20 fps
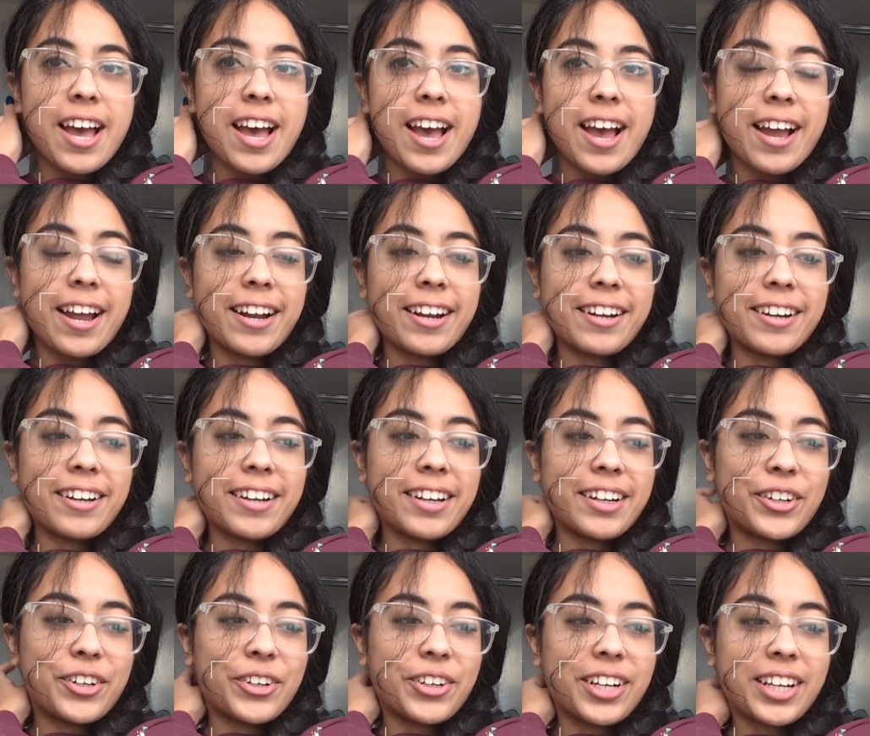And
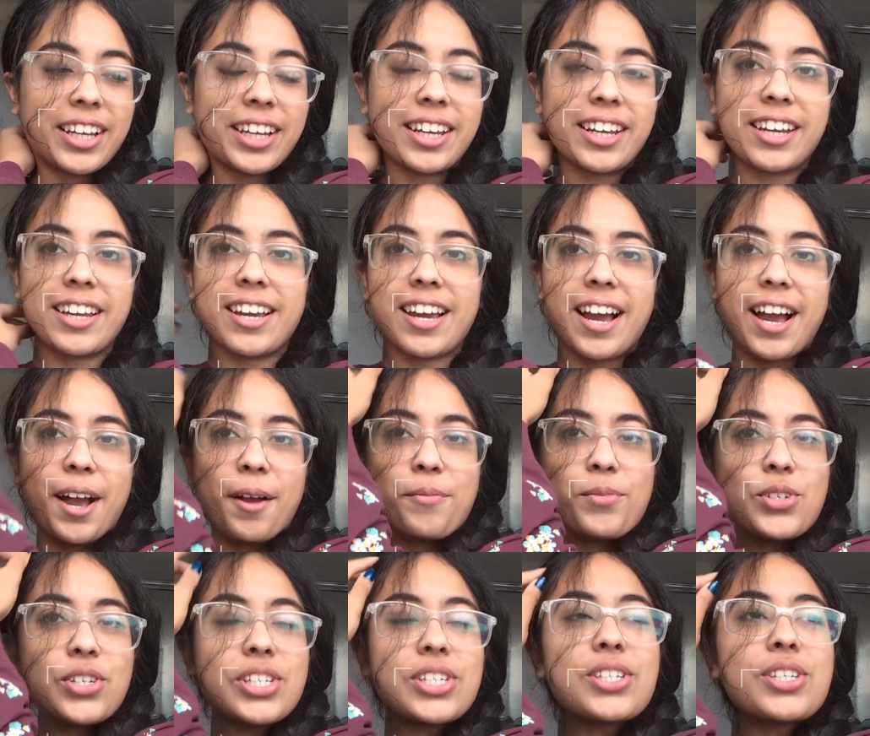today
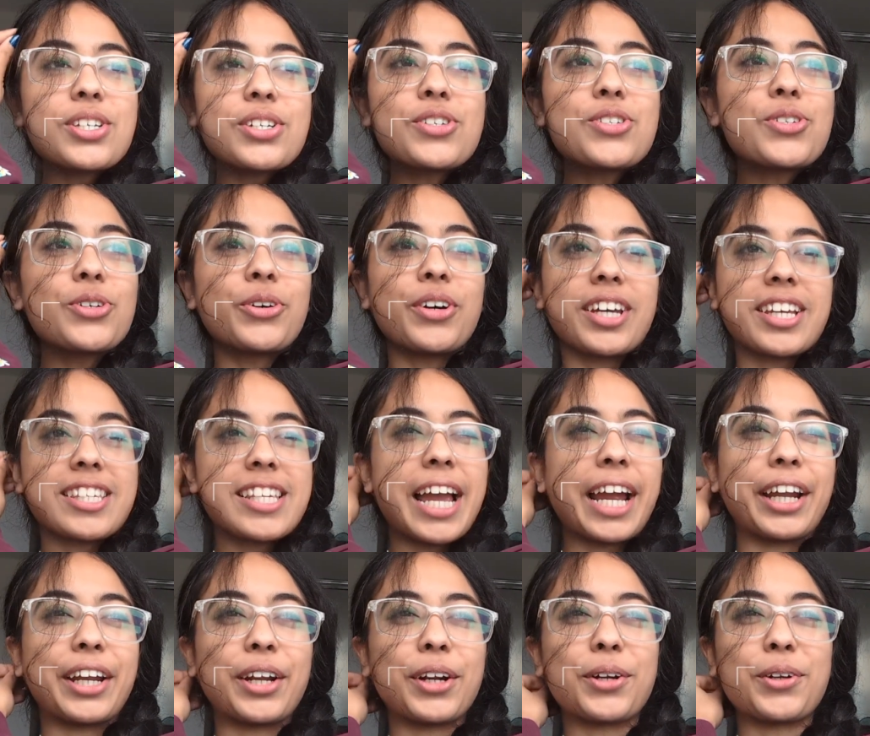I'm just so
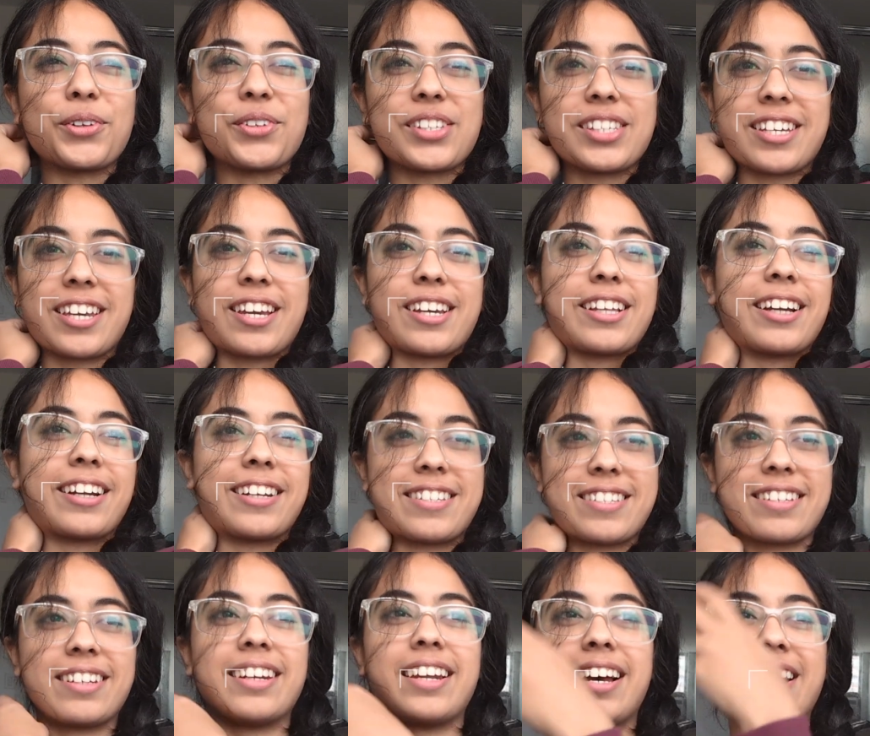excited to say that
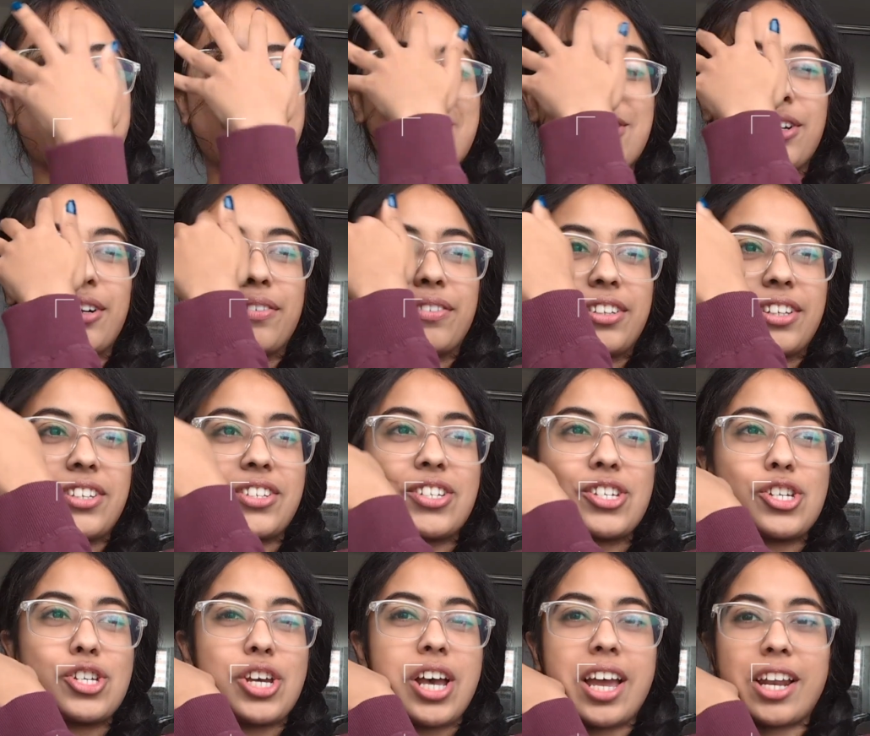it's the last day of
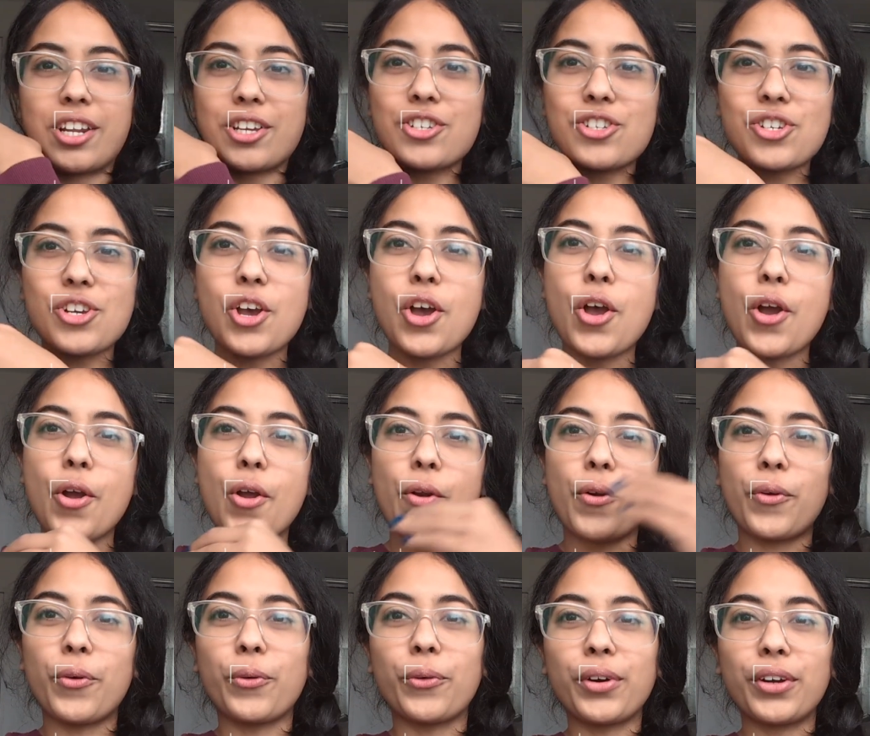this challenge,
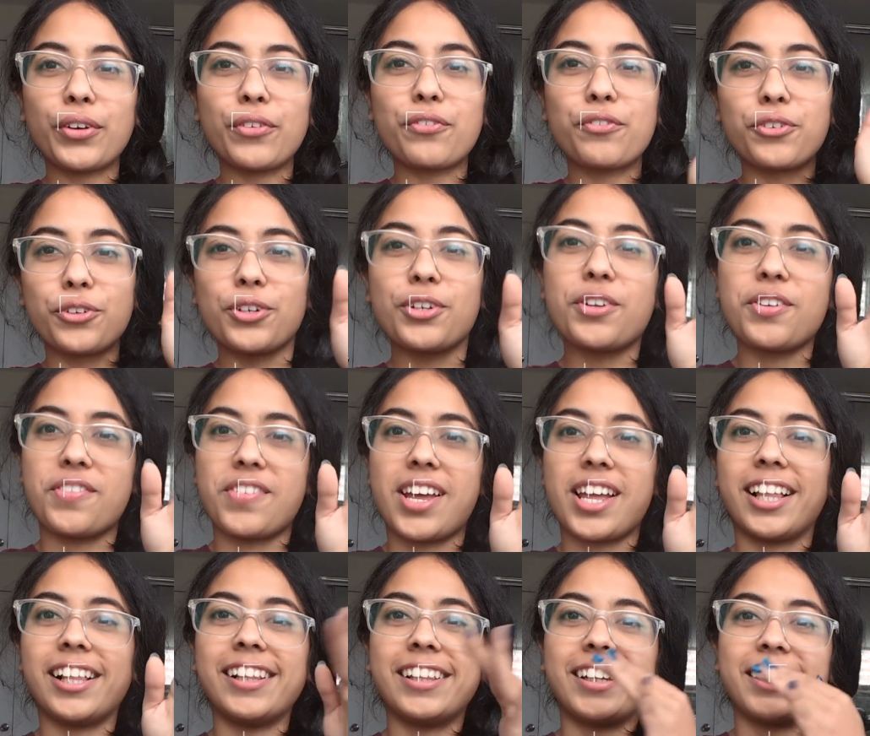knowing full
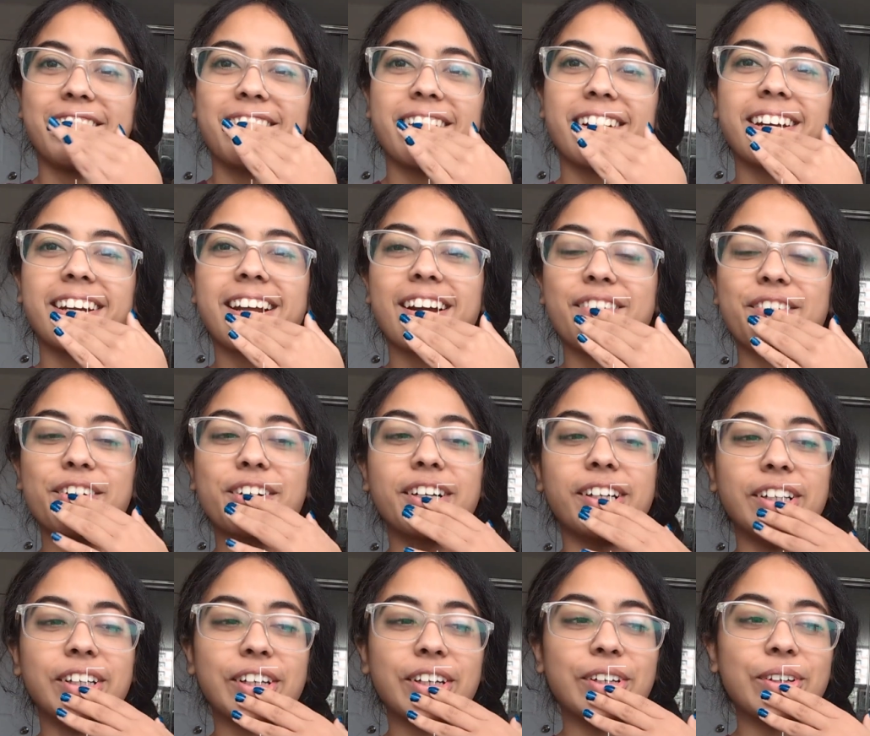well that we're gonna have to
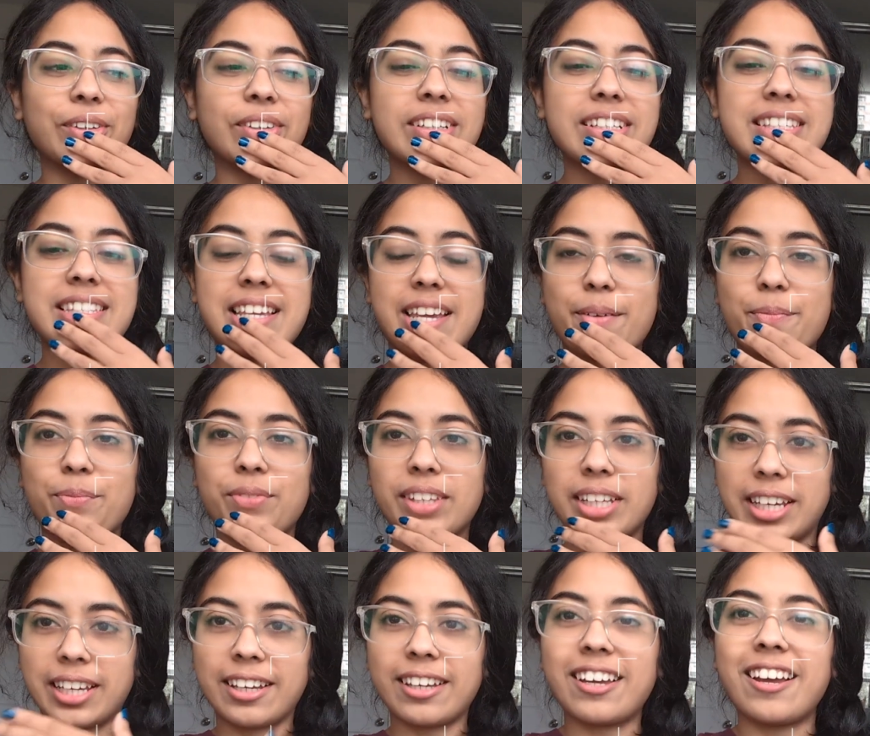continue the same
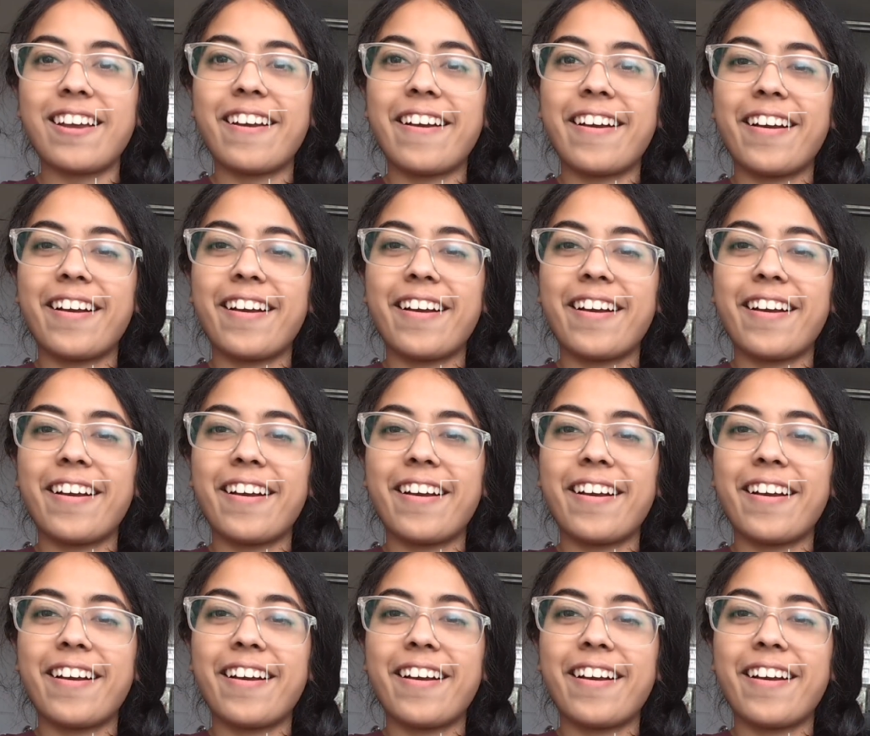thing,